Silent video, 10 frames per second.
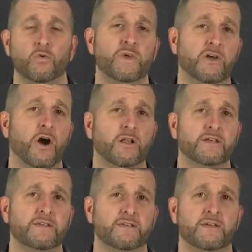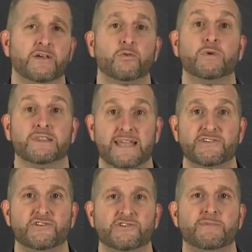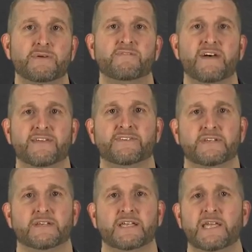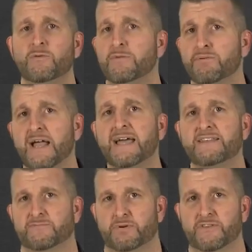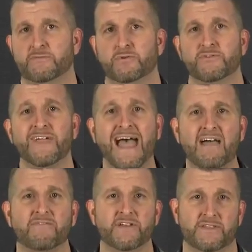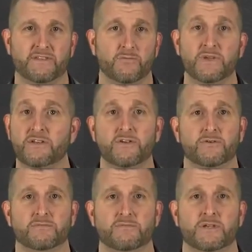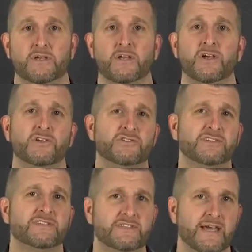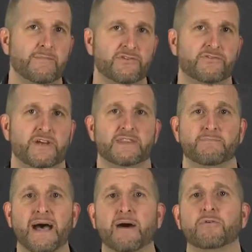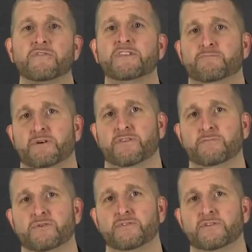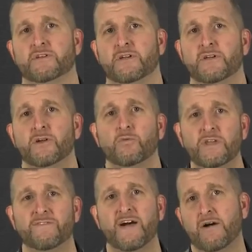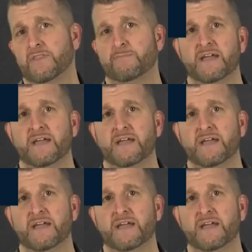We call it relationship investing, and we apply these principles to everything that we do. Just to demonstrate the power of these principles, we found that